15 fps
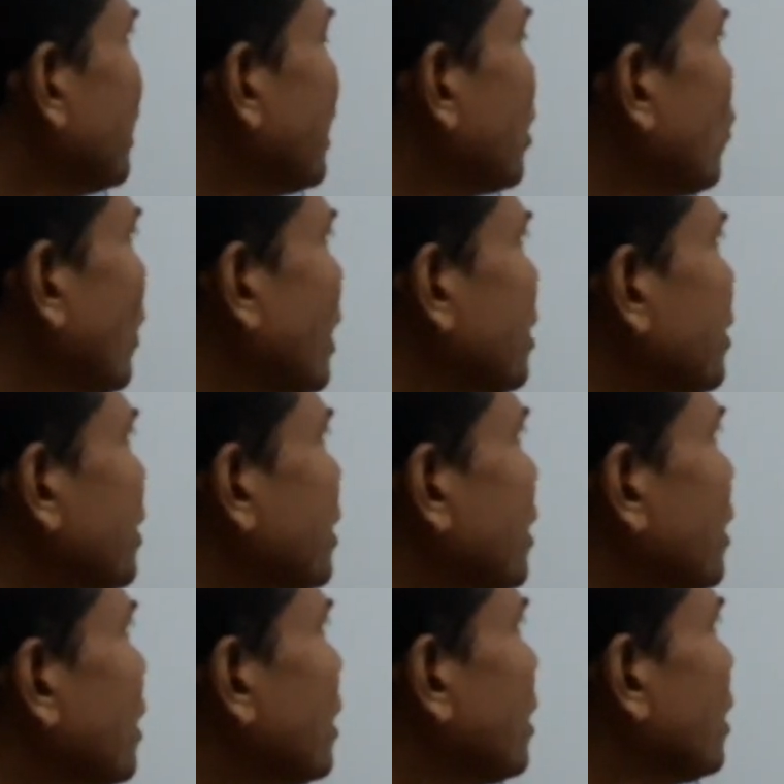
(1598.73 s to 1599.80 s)
equals,
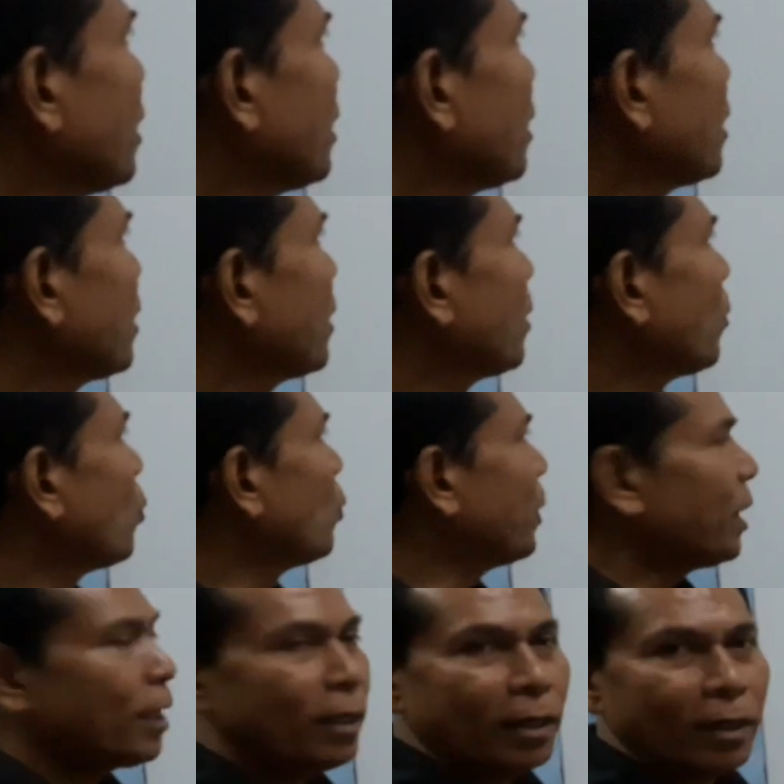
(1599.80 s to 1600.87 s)

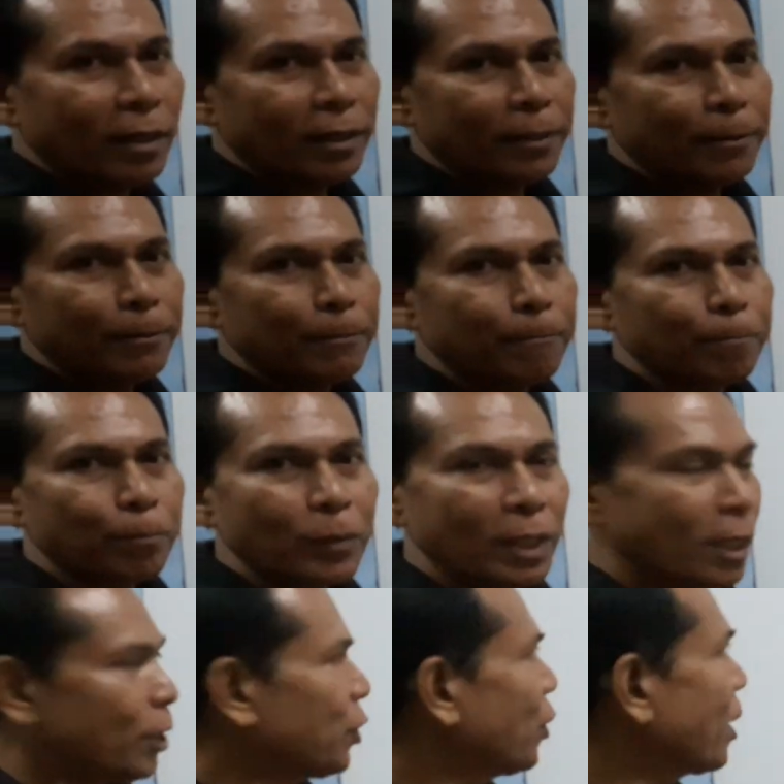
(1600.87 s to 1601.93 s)
we
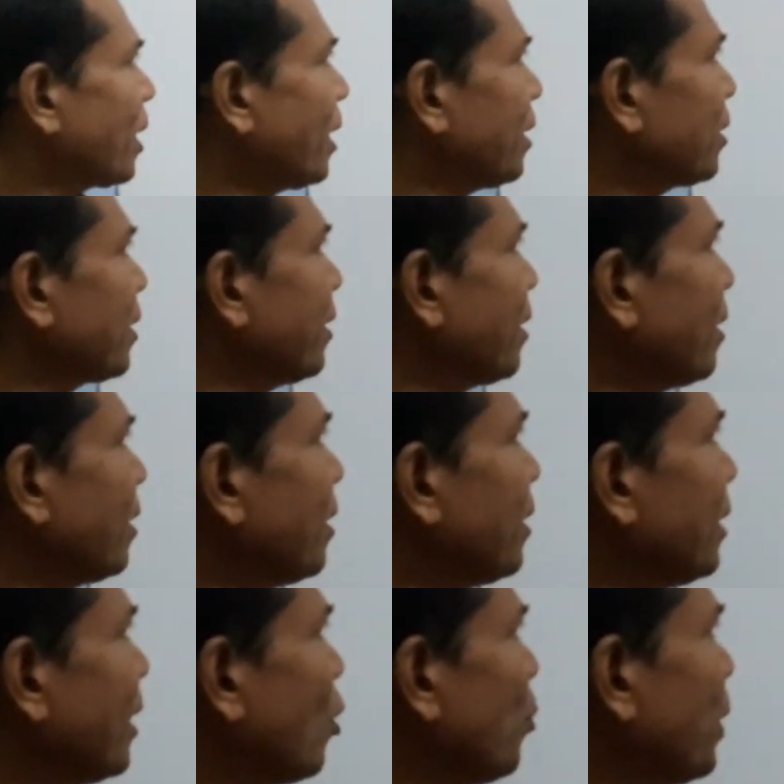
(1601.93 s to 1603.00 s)
rationalize the
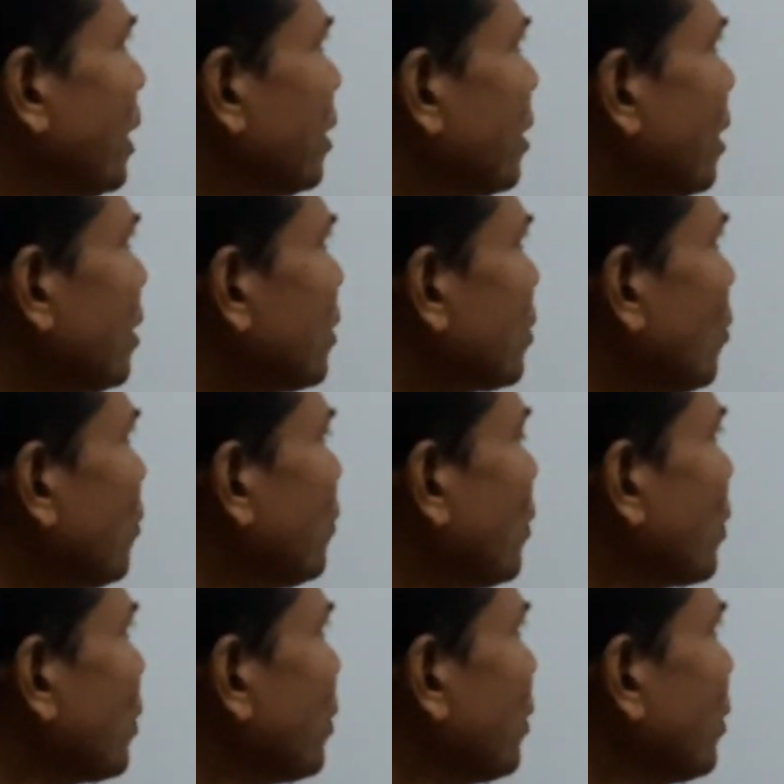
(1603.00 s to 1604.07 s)
denominator. So
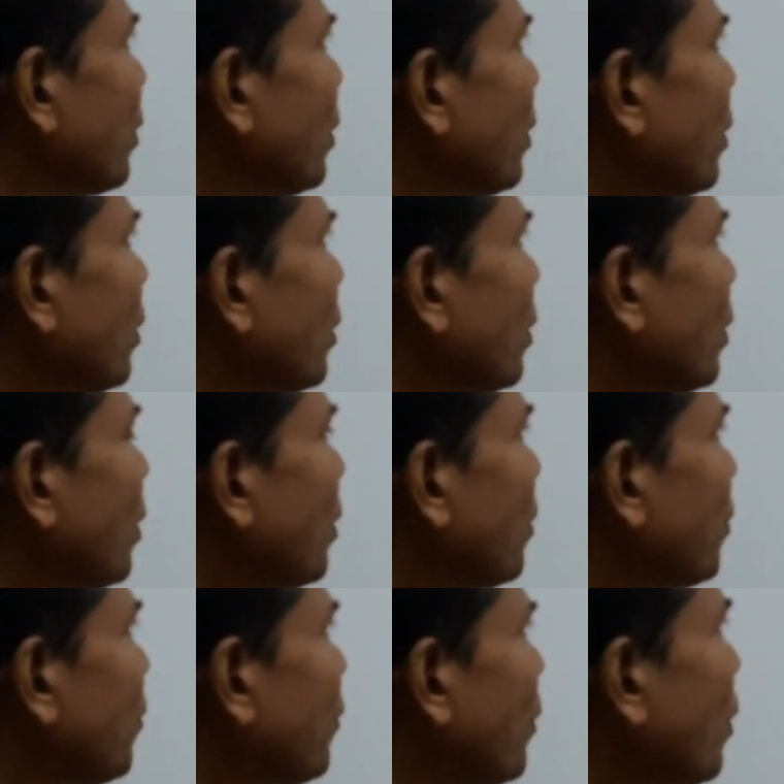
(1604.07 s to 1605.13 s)
for
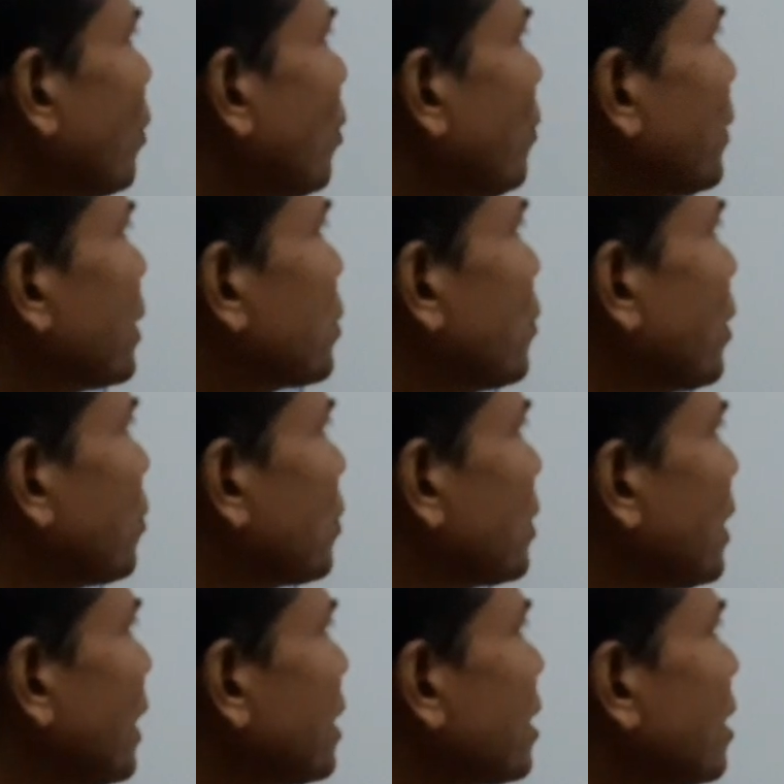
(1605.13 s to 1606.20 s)
4 over square root
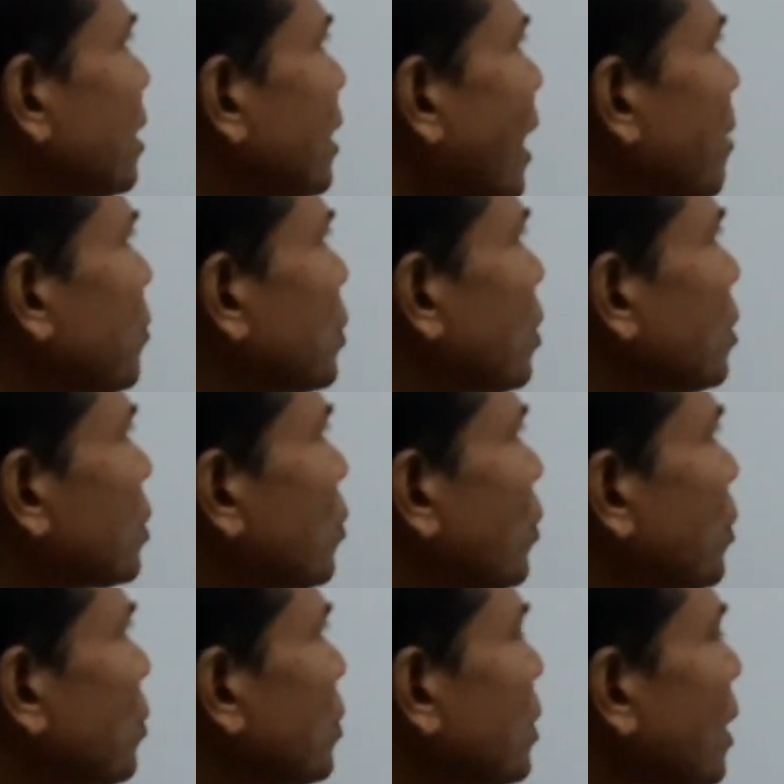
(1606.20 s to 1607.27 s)
6 times square
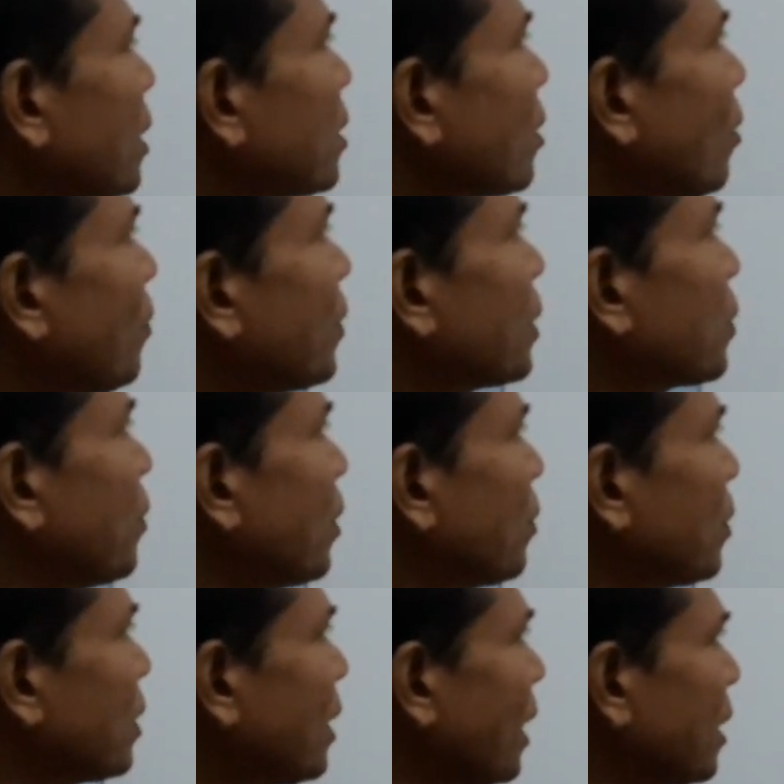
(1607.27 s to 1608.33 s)
root 6 over square root
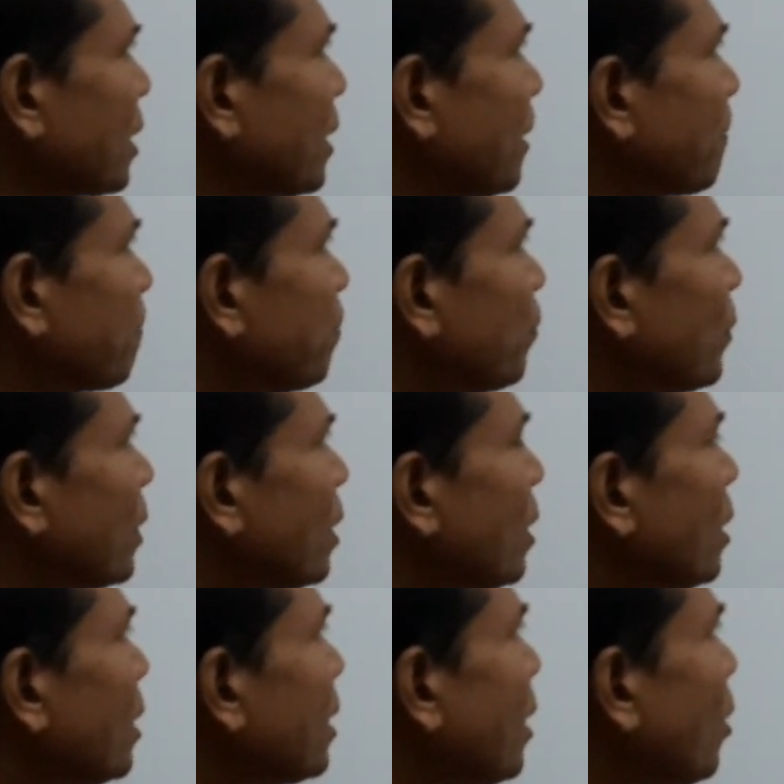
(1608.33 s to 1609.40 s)
6.
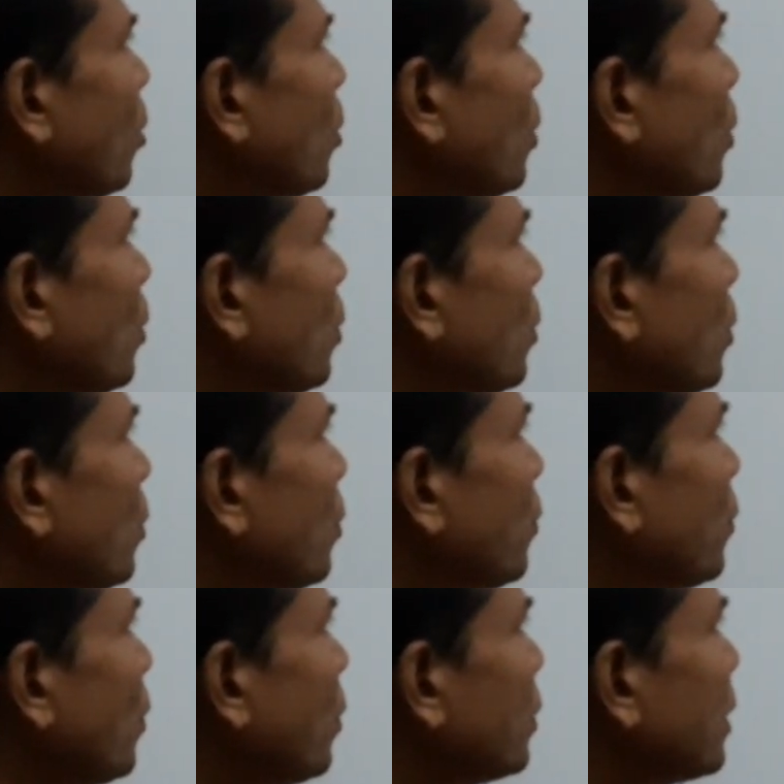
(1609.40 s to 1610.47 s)
Now,
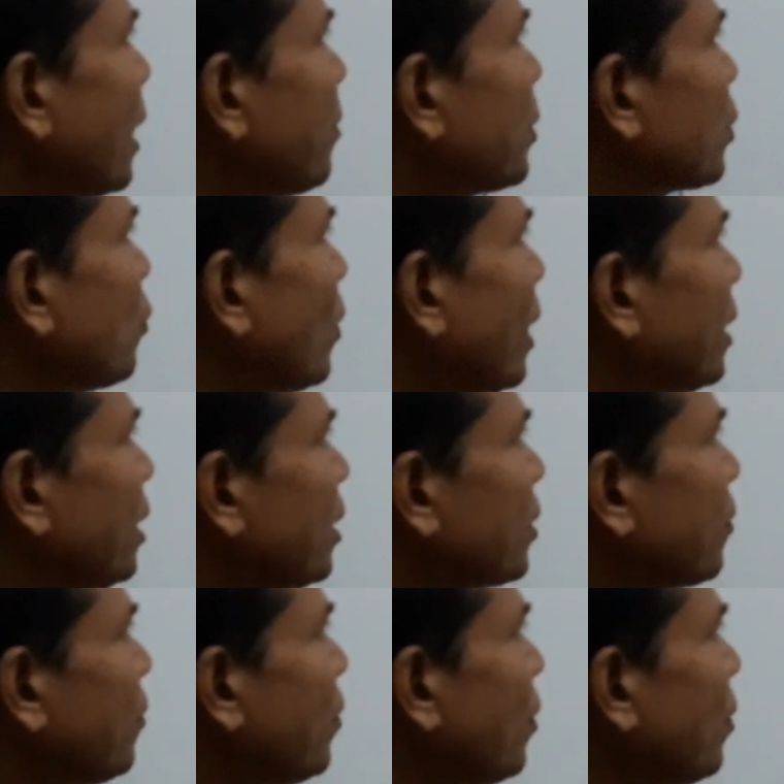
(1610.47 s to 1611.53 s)
4 times 1 is
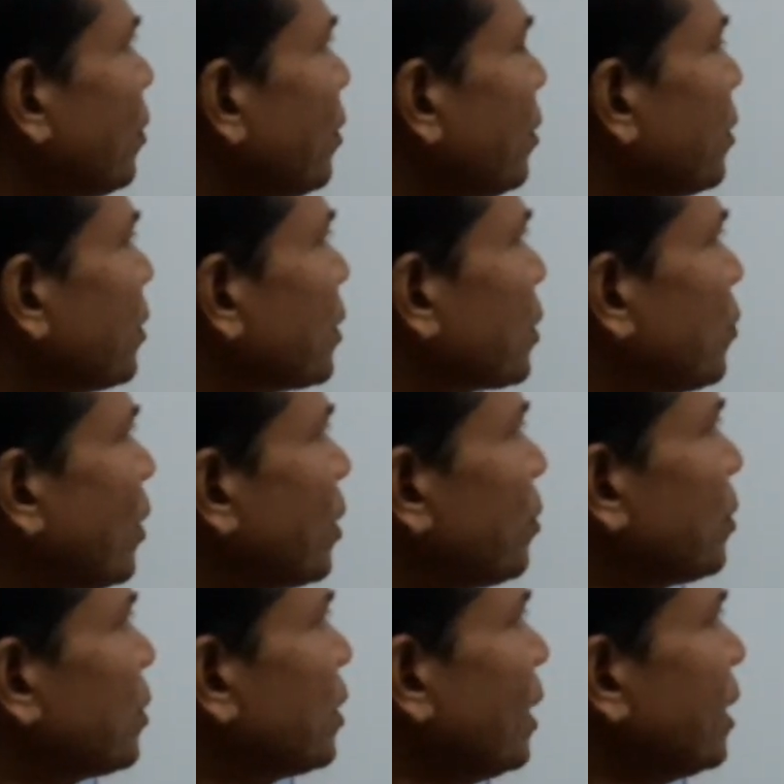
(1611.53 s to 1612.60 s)
4 square
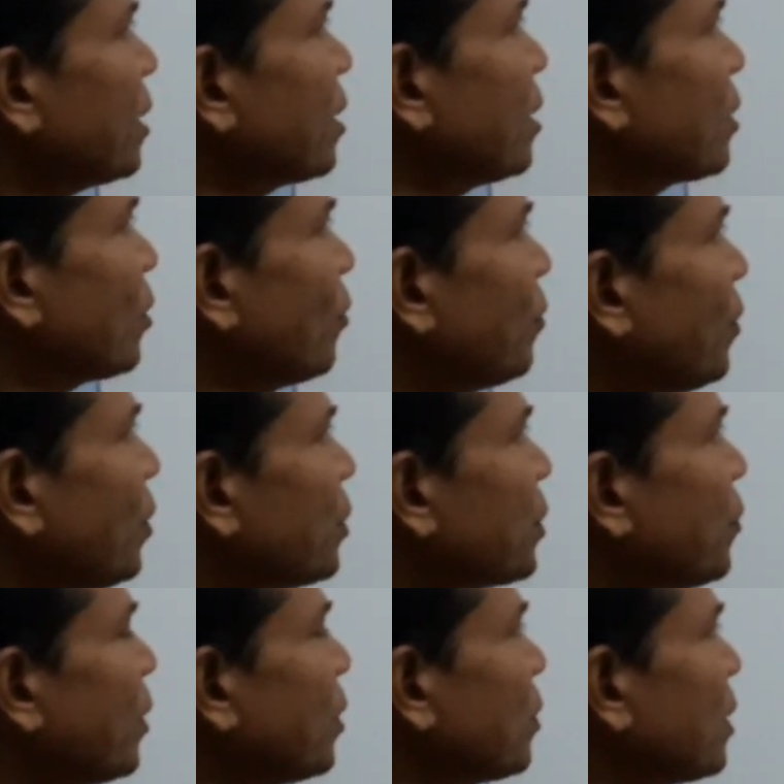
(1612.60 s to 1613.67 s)
root 6. So 4
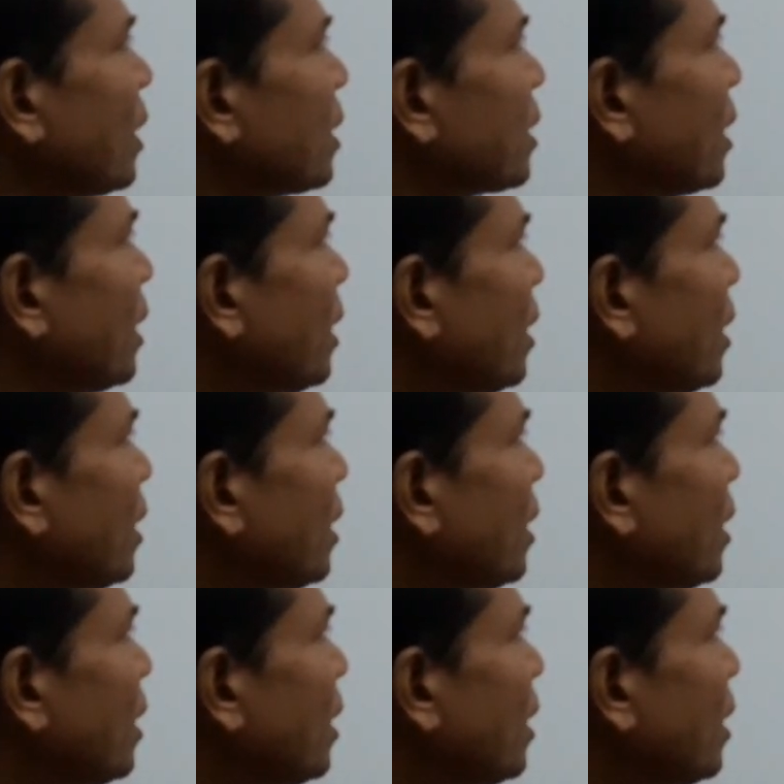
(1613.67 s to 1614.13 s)
square root 6